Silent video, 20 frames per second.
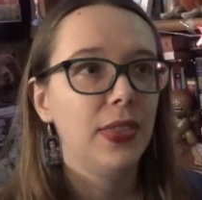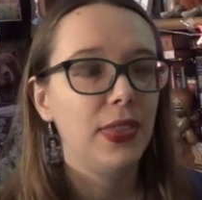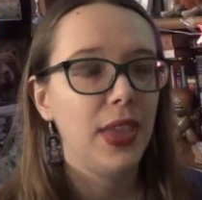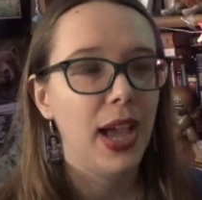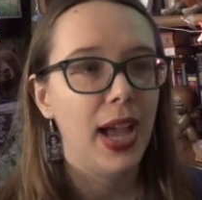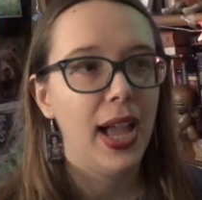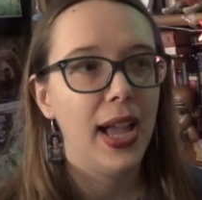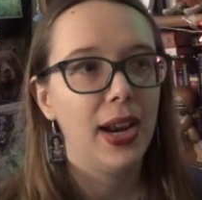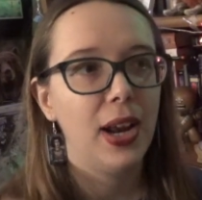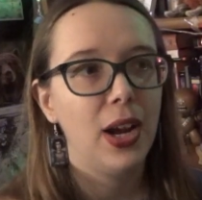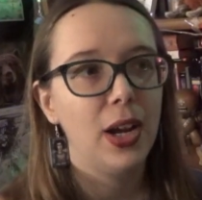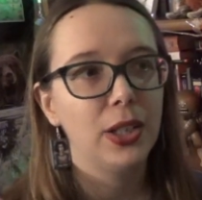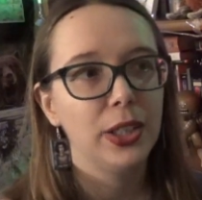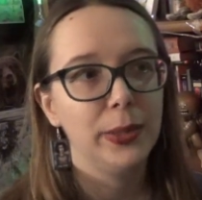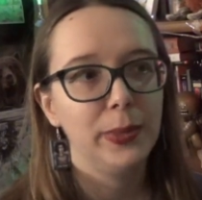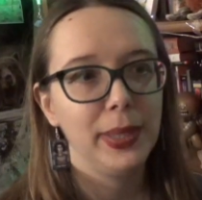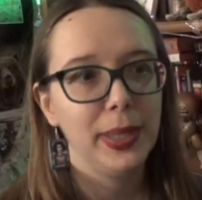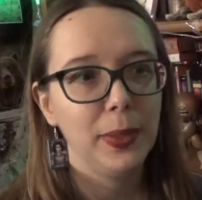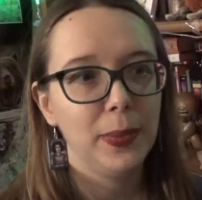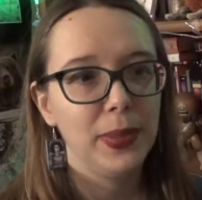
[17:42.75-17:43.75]
that Art
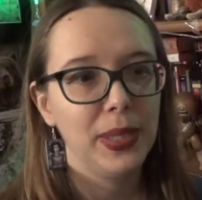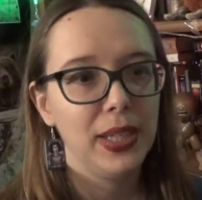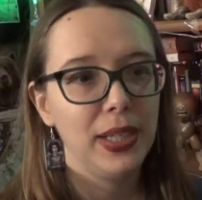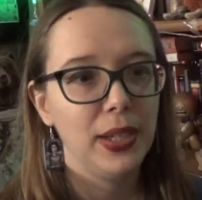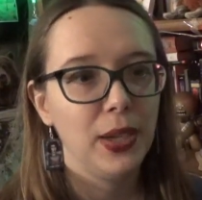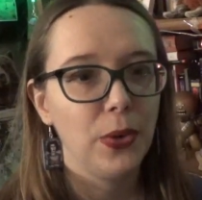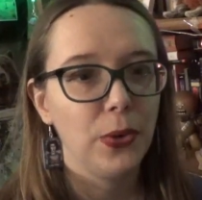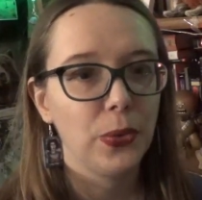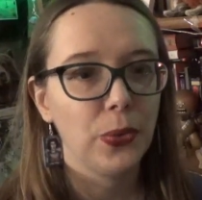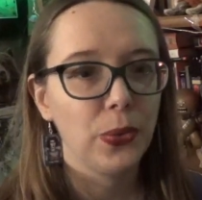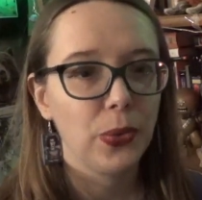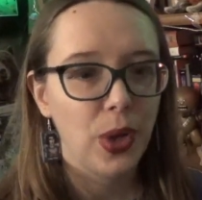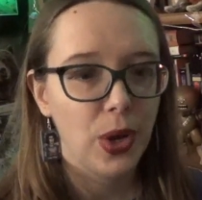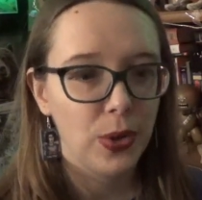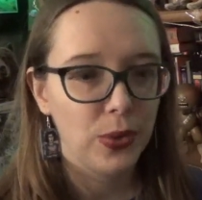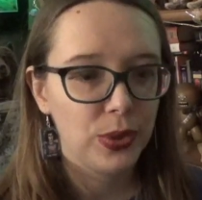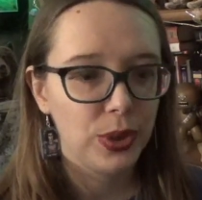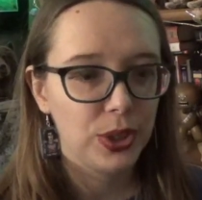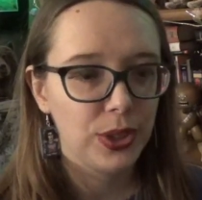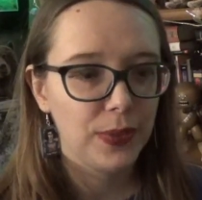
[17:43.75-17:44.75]
Spiegelman
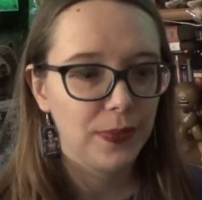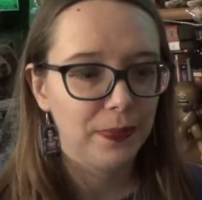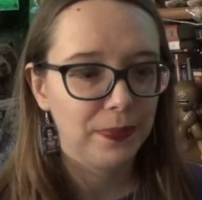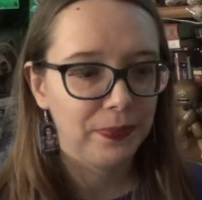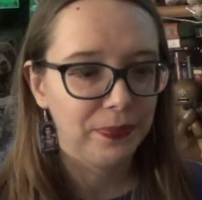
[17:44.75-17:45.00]
wrote